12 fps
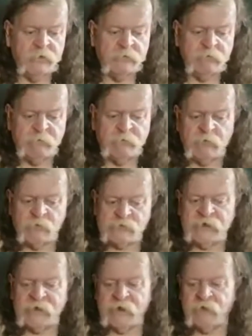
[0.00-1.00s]
We
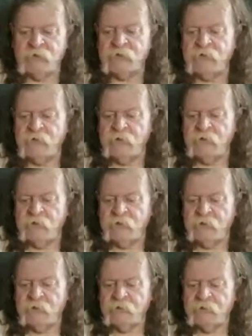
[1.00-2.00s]
bought out
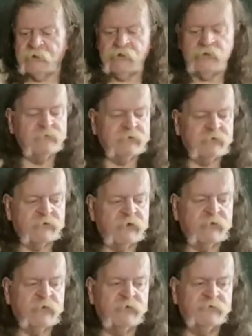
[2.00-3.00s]
they loved the
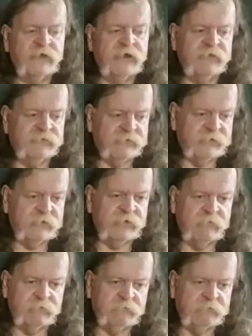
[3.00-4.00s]
crowd loved it if the
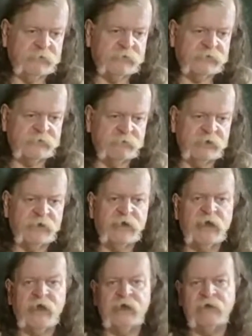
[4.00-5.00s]
person being
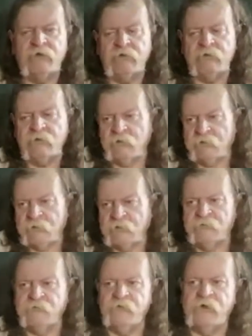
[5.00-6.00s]
hanged
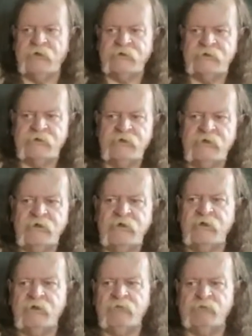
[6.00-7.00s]
confessed.
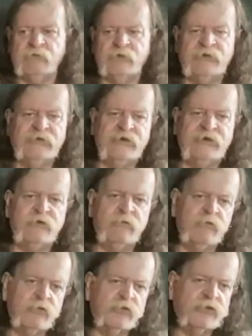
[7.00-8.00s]
It was printed in a
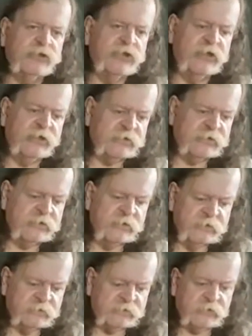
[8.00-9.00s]
broadsheet,
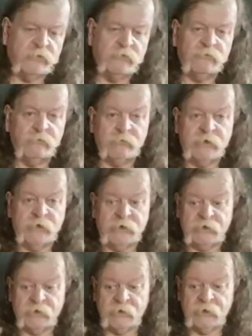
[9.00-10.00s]
sold for a
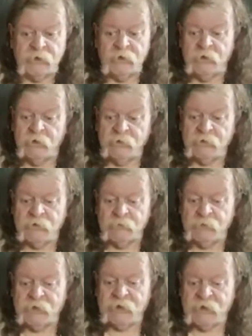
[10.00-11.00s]
penny. They'd
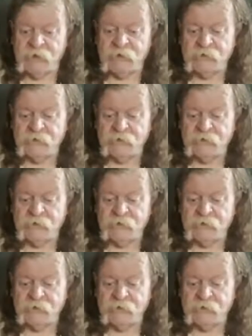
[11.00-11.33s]
be hanged.